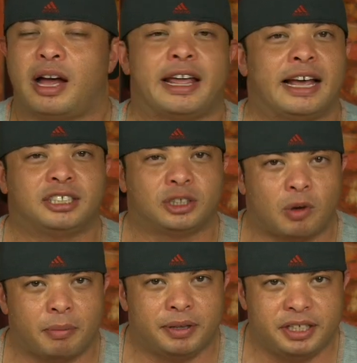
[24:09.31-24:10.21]
asked the
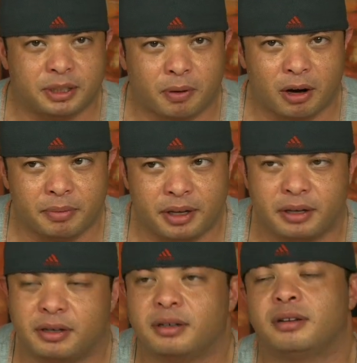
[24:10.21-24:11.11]
Guam Police Department
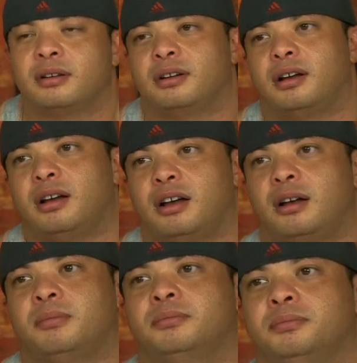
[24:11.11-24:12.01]

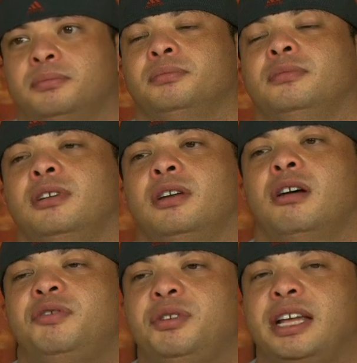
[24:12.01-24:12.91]
a
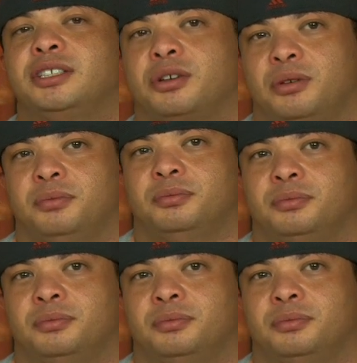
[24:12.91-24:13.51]
few days ago